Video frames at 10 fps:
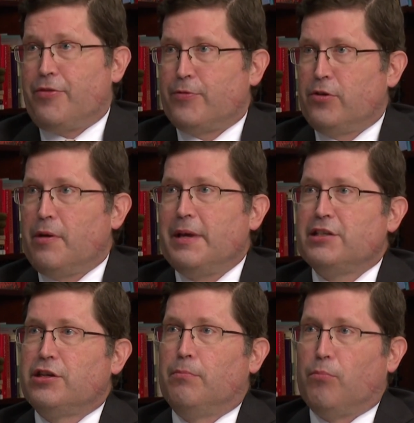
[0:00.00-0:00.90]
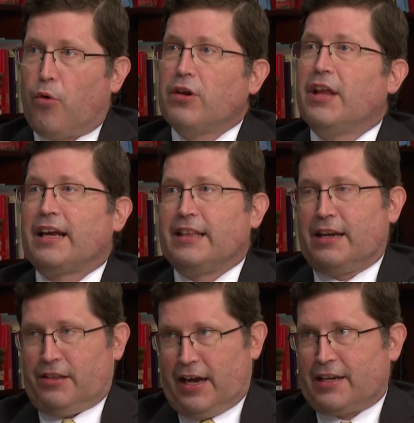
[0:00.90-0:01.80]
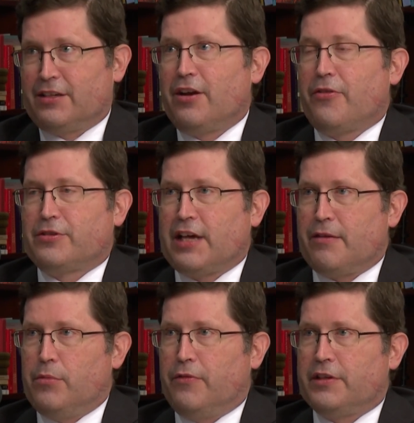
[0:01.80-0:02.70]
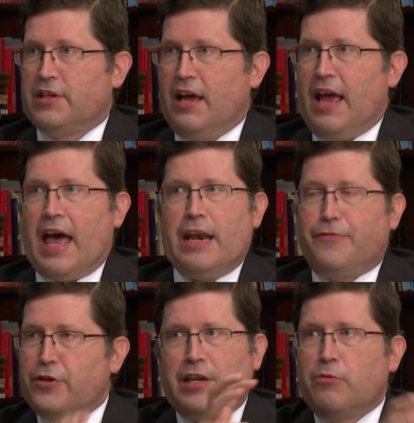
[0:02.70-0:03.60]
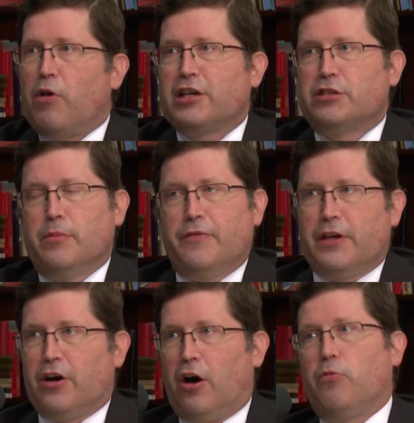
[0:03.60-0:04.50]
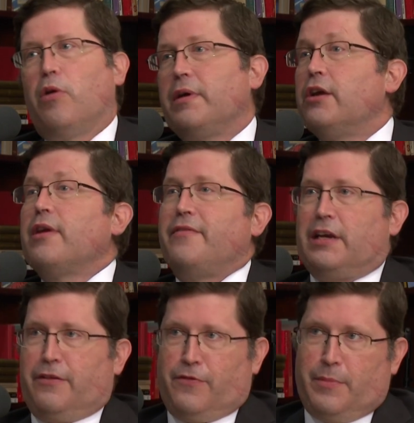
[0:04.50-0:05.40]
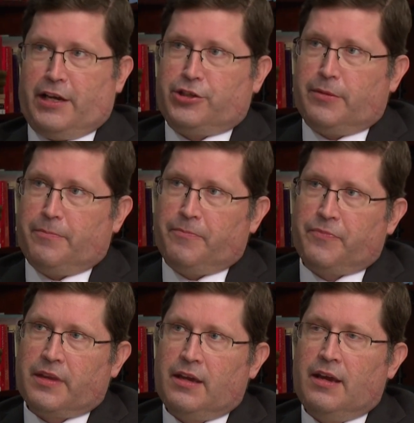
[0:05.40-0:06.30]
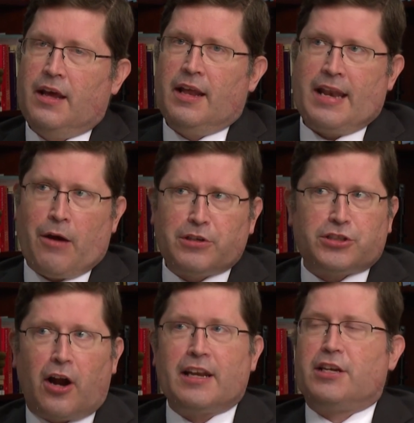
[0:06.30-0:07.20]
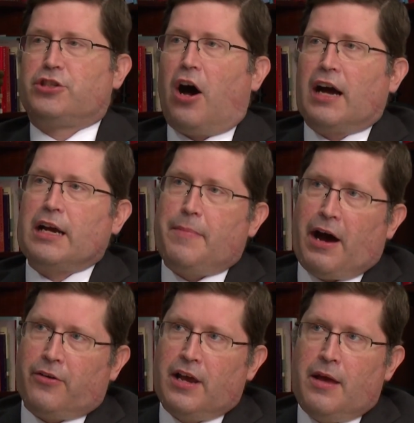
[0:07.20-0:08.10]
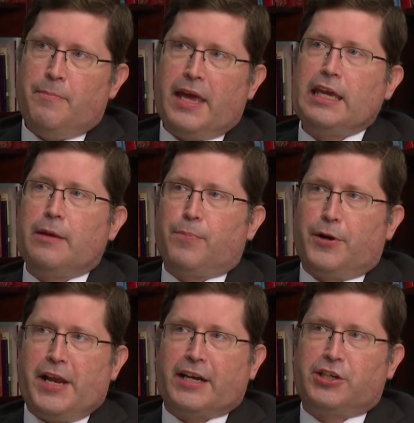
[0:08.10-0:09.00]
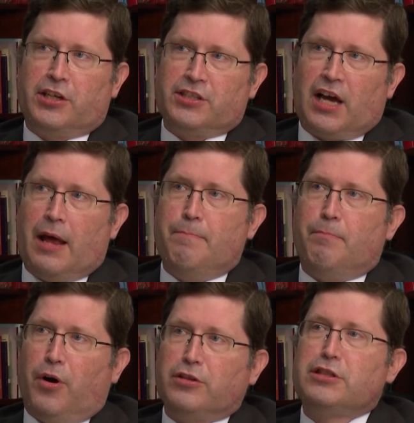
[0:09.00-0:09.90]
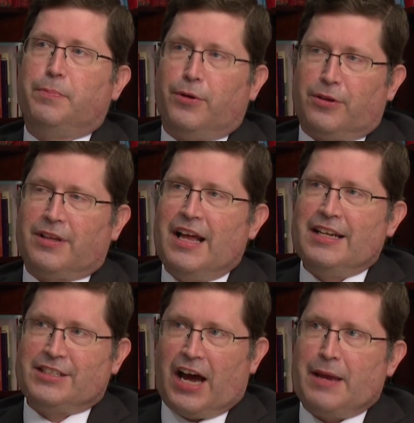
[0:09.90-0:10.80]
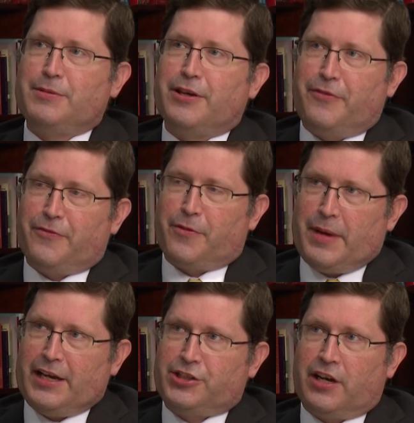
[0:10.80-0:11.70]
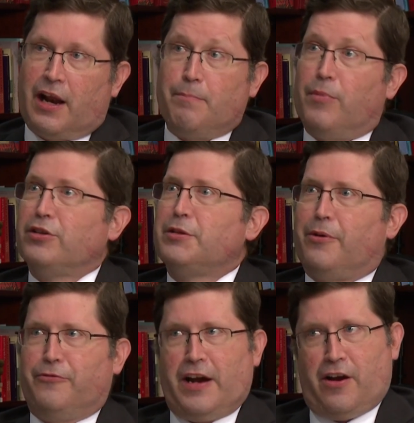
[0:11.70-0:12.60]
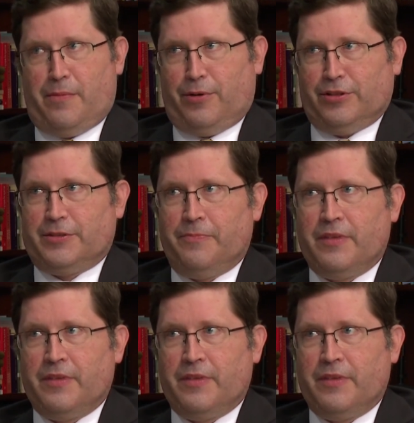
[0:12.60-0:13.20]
through, it means you're more likely to like another set of movies. And if you didn't watch the movie at all, well, we don't have any information. Now we're starting to talk about making predictions on multiple types of information, on multiple variables.